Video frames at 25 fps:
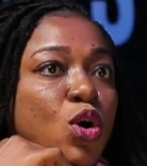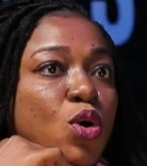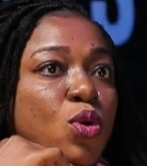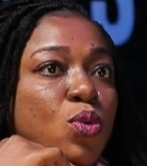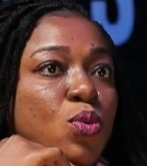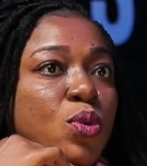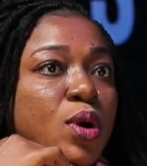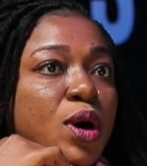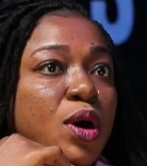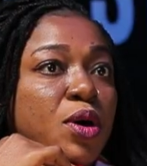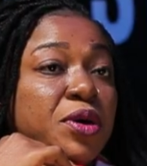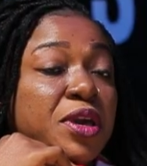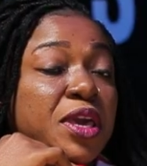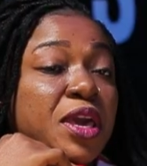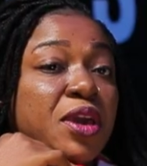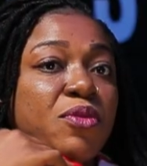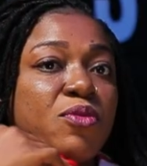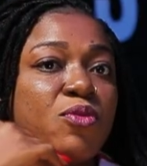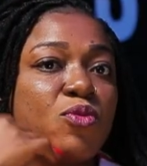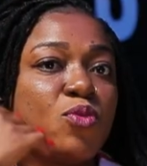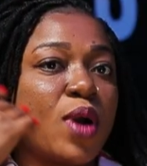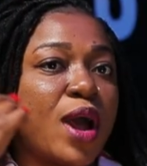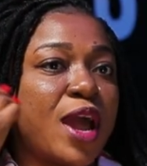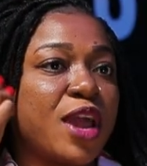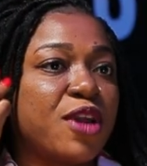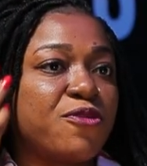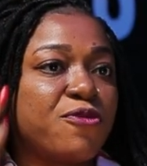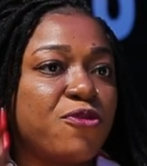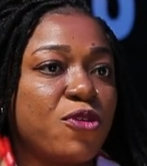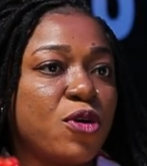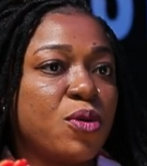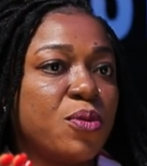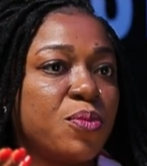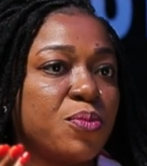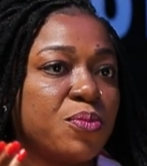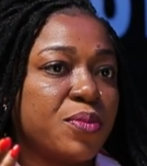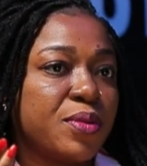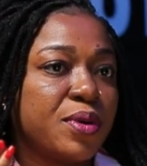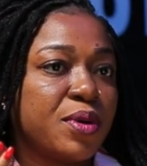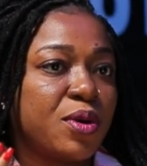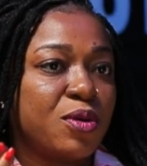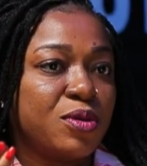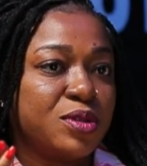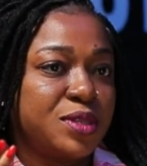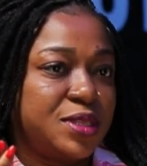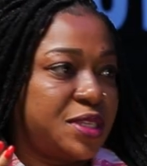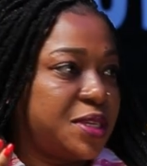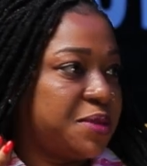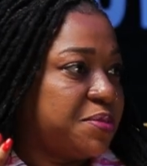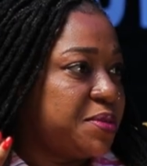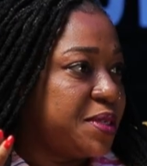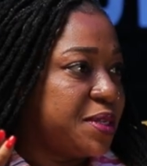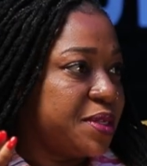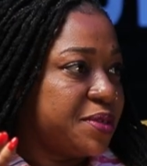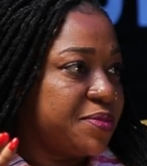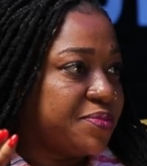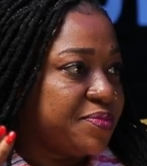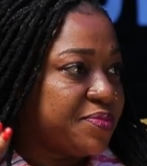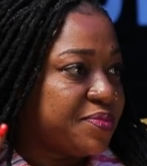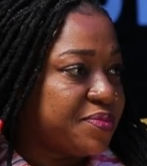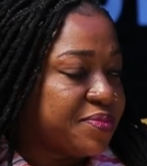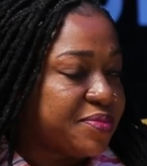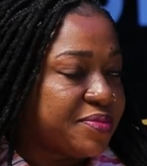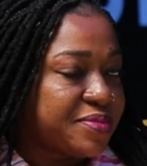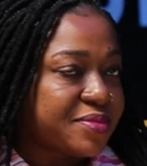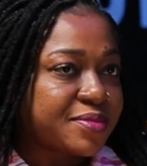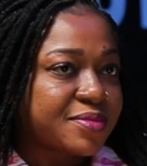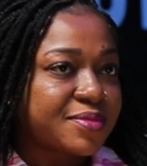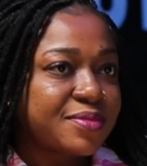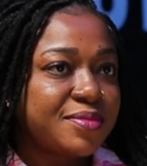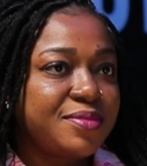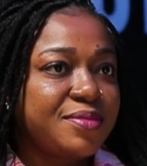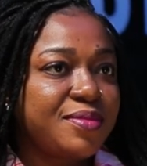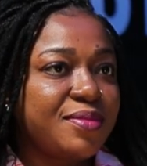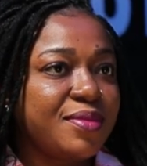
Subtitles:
No. Okay. Right from conception,